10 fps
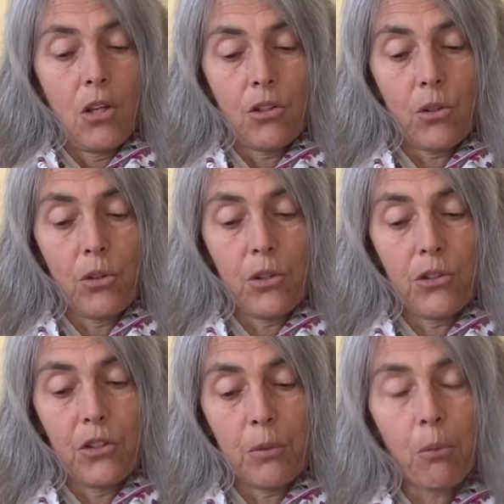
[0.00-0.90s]
So
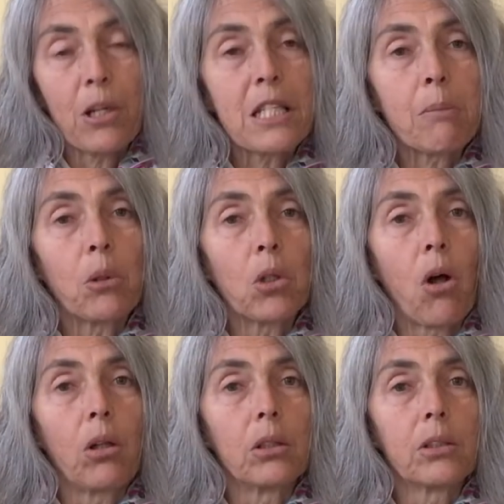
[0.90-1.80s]
there's this principle
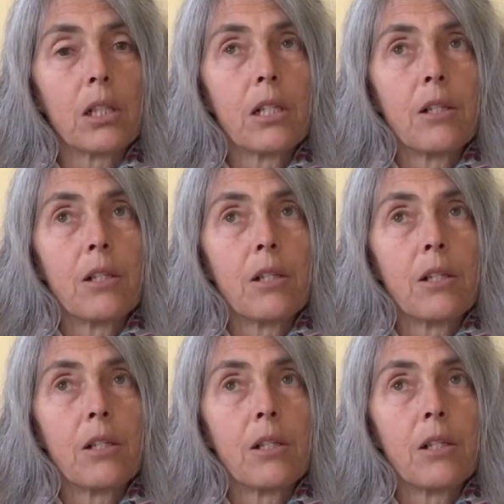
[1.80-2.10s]
called